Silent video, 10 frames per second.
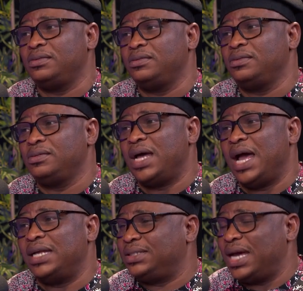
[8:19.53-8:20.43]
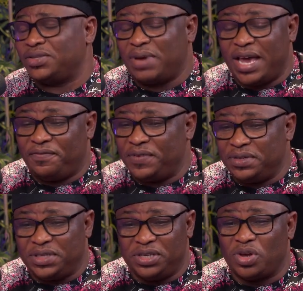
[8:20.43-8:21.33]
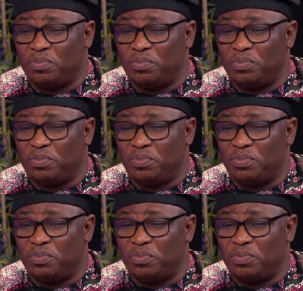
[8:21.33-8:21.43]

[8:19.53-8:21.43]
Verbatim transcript: Yes. And that's I why I feel this that.